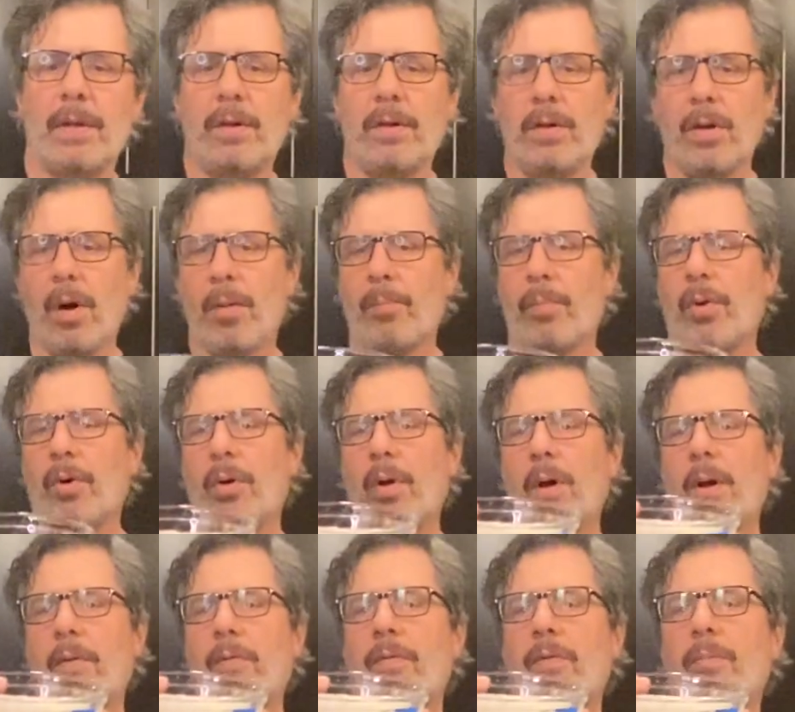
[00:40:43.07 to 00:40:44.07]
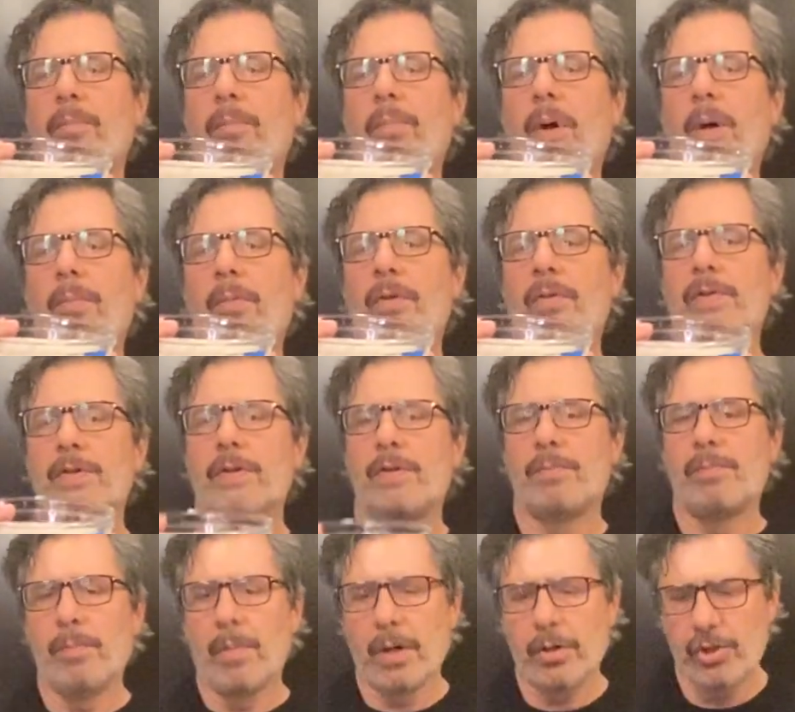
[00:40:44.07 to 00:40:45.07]
the number of the bubbles
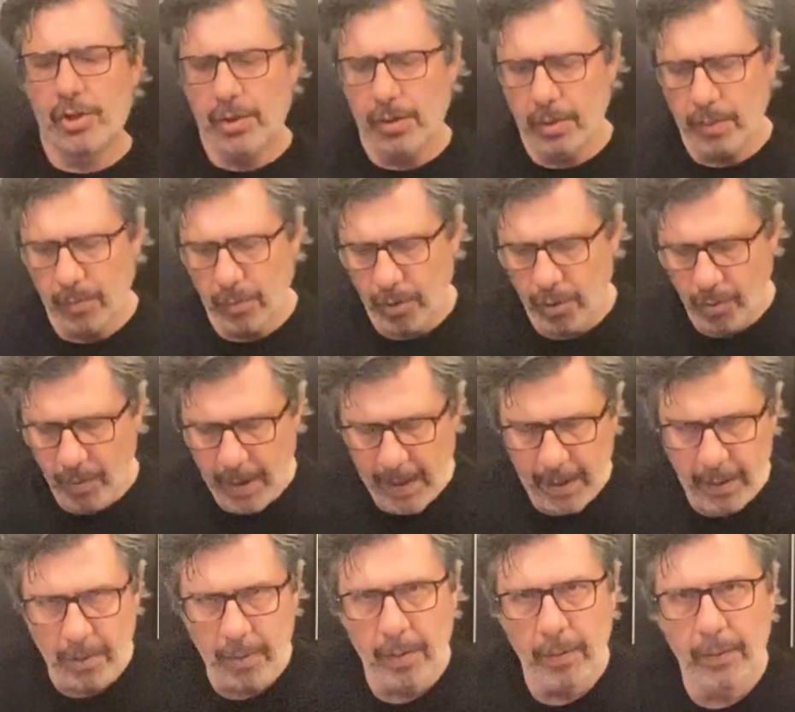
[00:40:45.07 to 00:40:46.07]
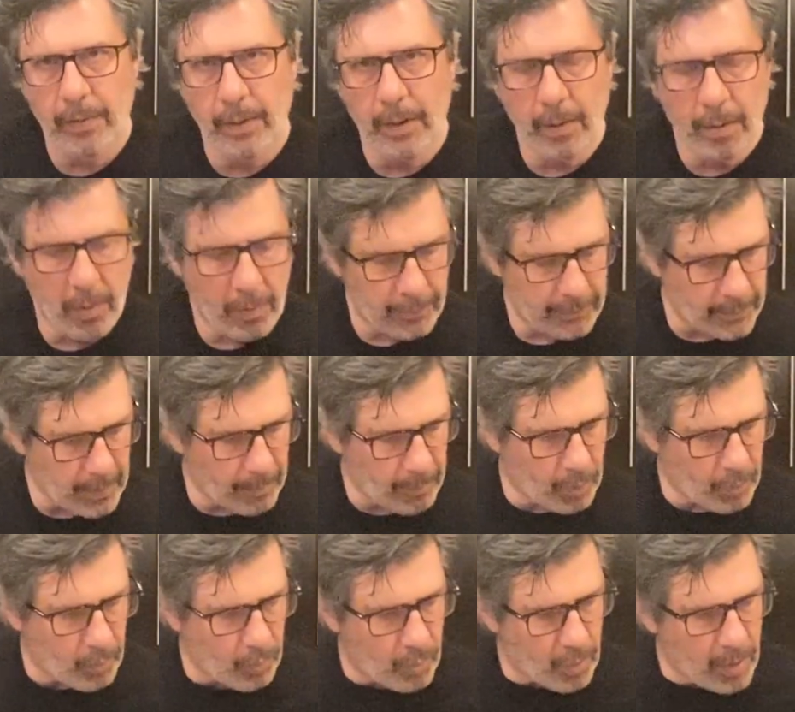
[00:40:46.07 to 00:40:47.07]
is much greater than loaf
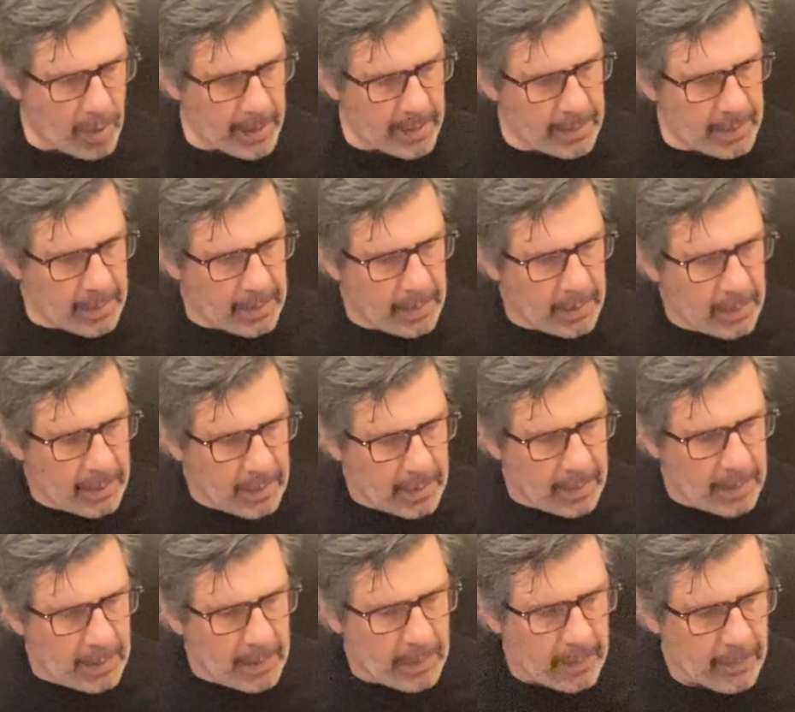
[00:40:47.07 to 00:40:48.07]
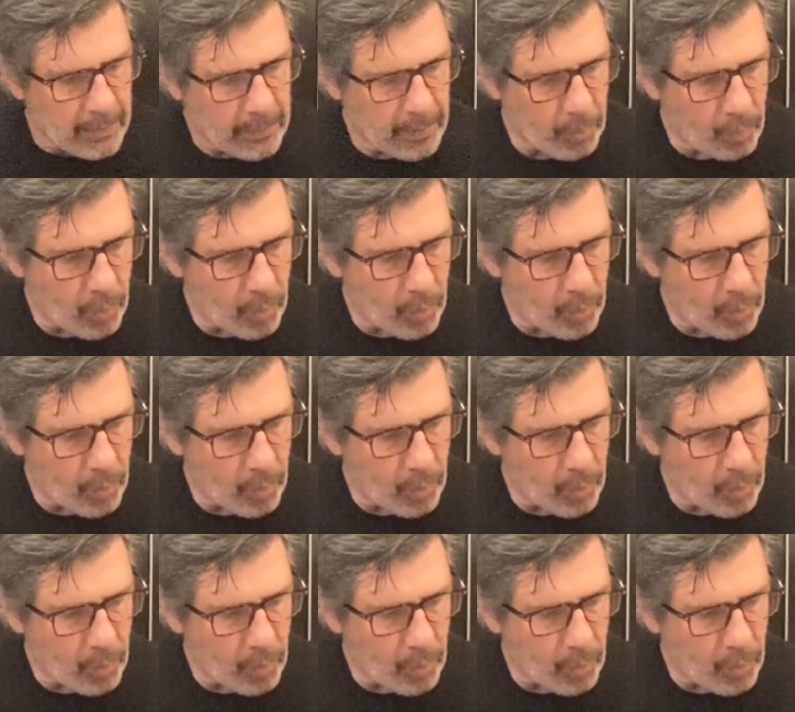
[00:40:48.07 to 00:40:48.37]
number 1. The